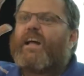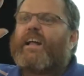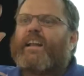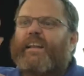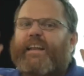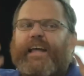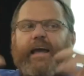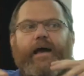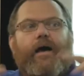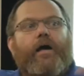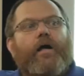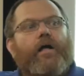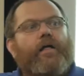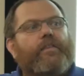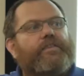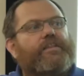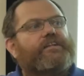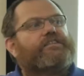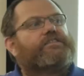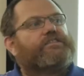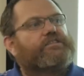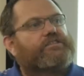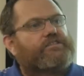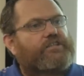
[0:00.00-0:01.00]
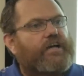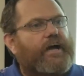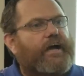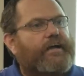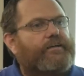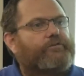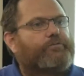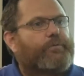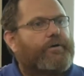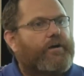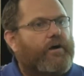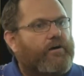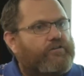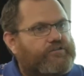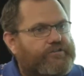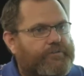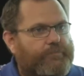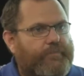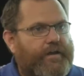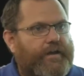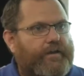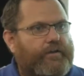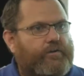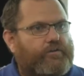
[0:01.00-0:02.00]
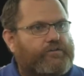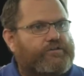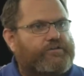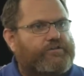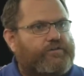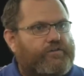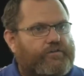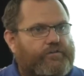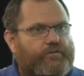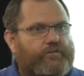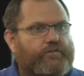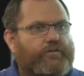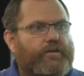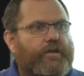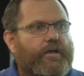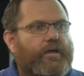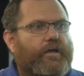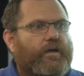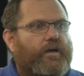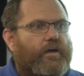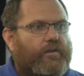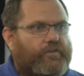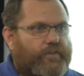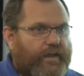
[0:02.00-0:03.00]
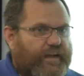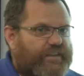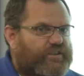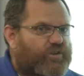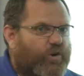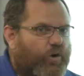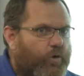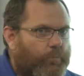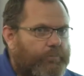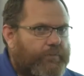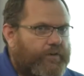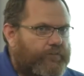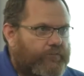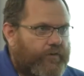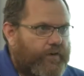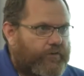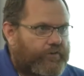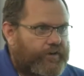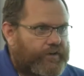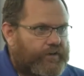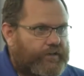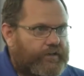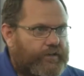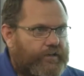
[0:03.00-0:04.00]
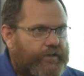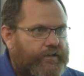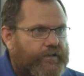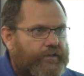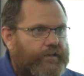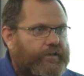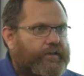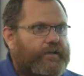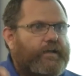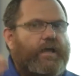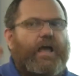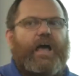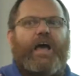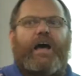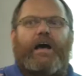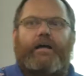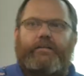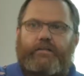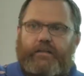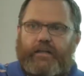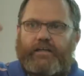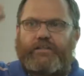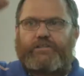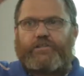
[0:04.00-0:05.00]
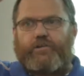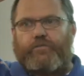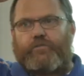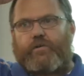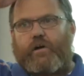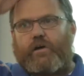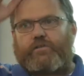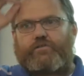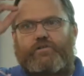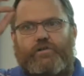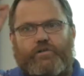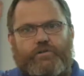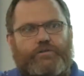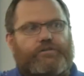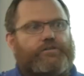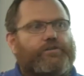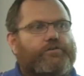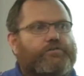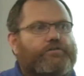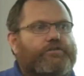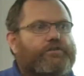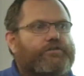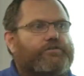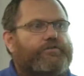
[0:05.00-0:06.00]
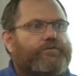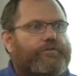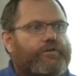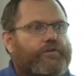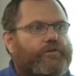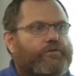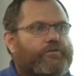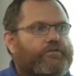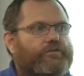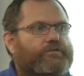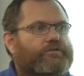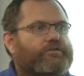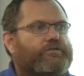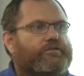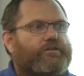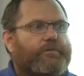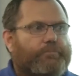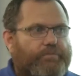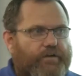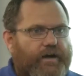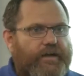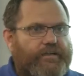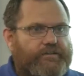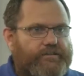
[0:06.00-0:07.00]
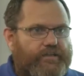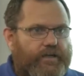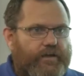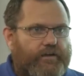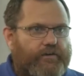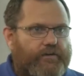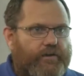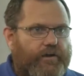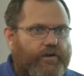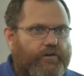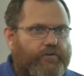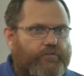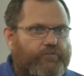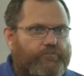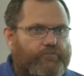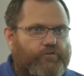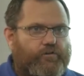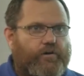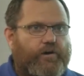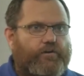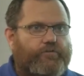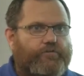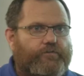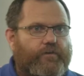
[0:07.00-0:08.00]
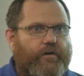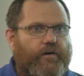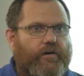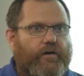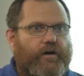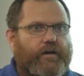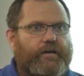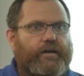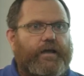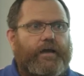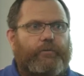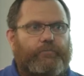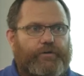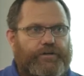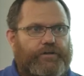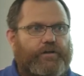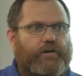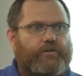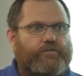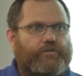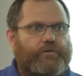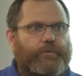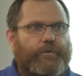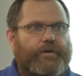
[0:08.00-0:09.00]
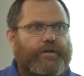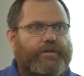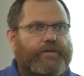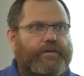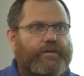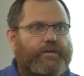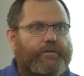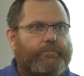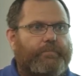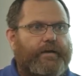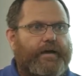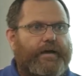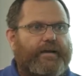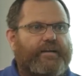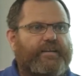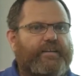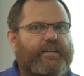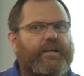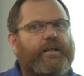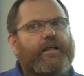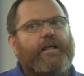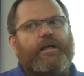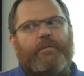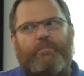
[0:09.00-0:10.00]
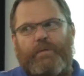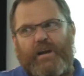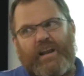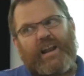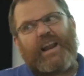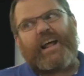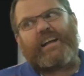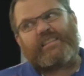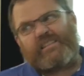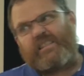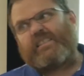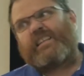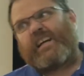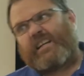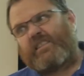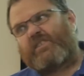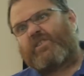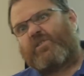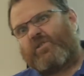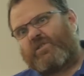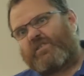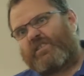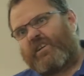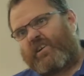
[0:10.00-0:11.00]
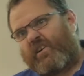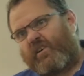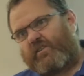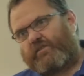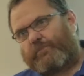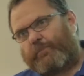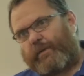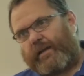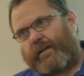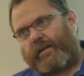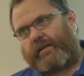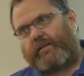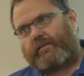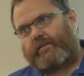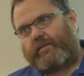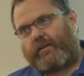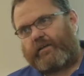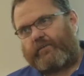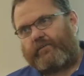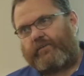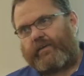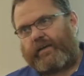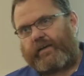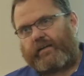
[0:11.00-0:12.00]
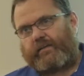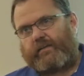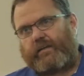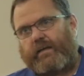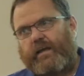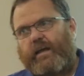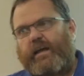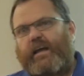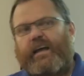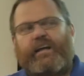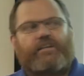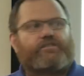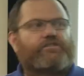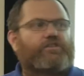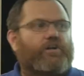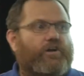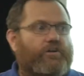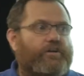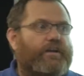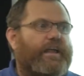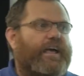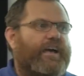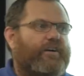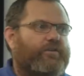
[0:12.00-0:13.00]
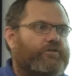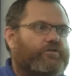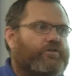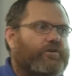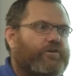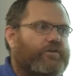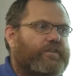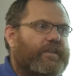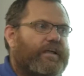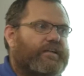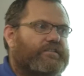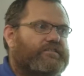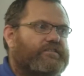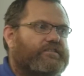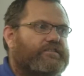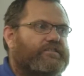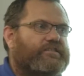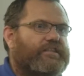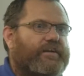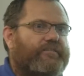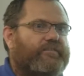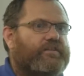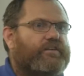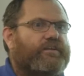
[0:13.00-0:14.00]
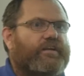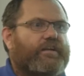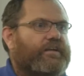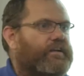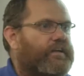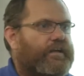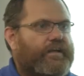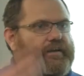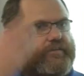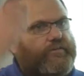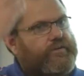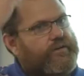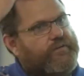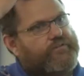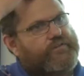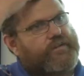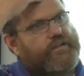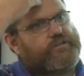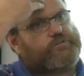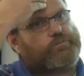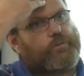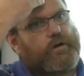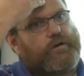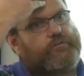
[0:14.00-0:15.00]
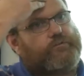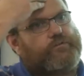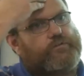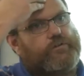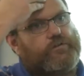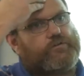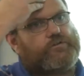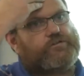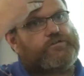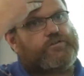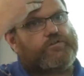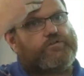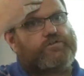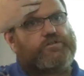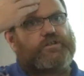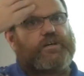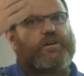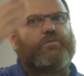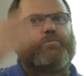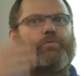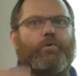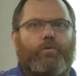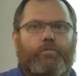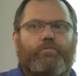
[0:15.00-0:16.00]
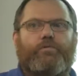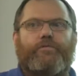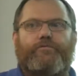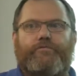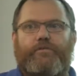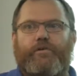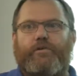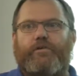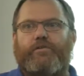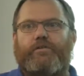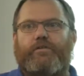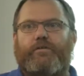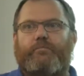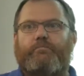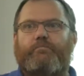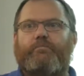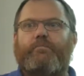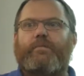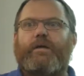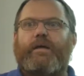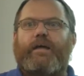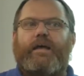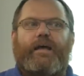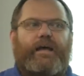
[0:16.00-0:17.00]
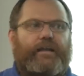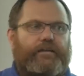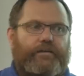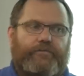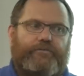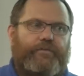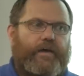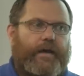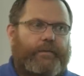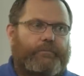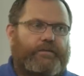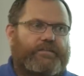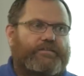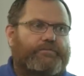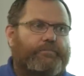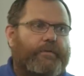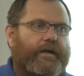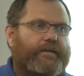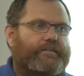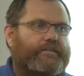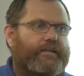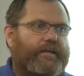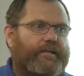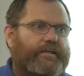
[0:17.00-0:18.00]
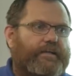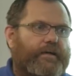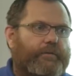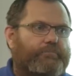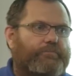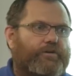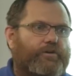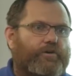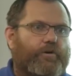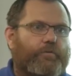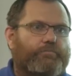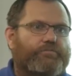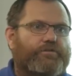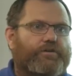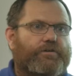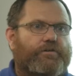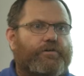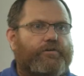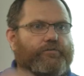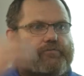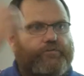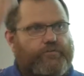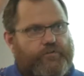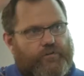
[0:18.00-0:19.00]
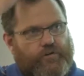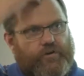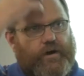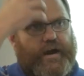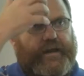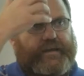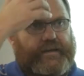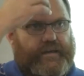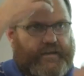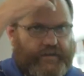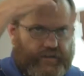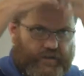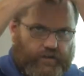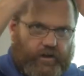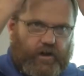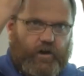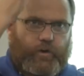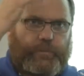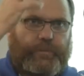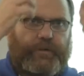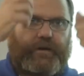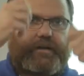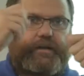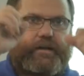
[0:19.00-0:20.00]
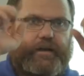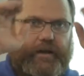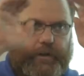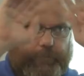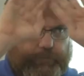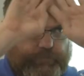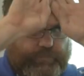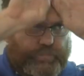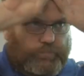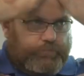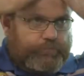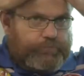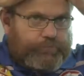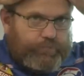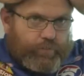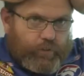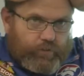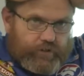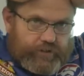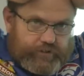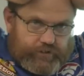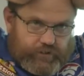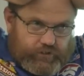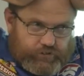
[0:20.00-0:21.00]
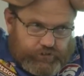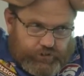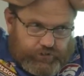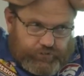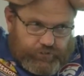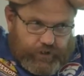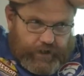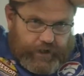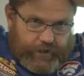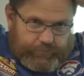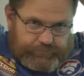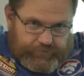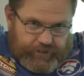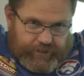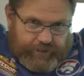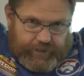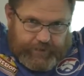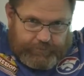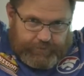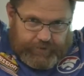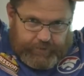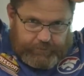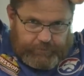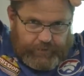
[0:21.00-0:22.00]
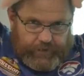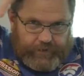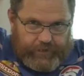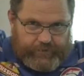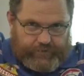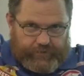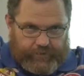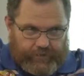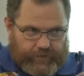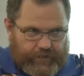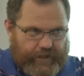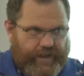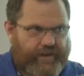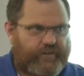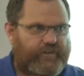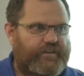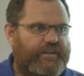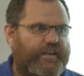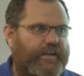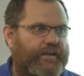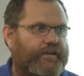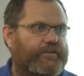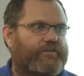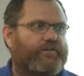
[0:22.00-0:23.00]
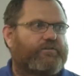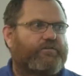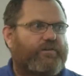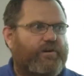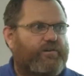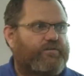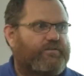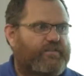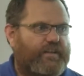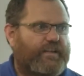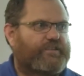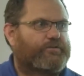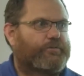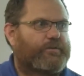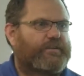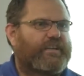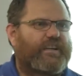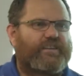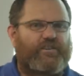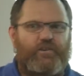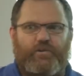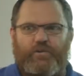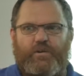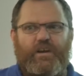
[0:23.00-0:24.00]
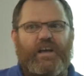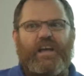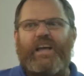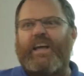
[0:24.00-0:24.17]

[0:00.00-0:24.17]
Now, this has changed. When I was a medical student, they taught me very clearly, unless you've got 2 sutures fused, your brain's going to grow fine, and we don't do anything about it, but it actually does cause a cosmetic defect. And so now in 2017, even if there's 1 fused suture, we'll refer them, and the families may take up the option of cracking it, opening it up, pulling the dura up to keep it apart and allowing the head to grow. That's what they do.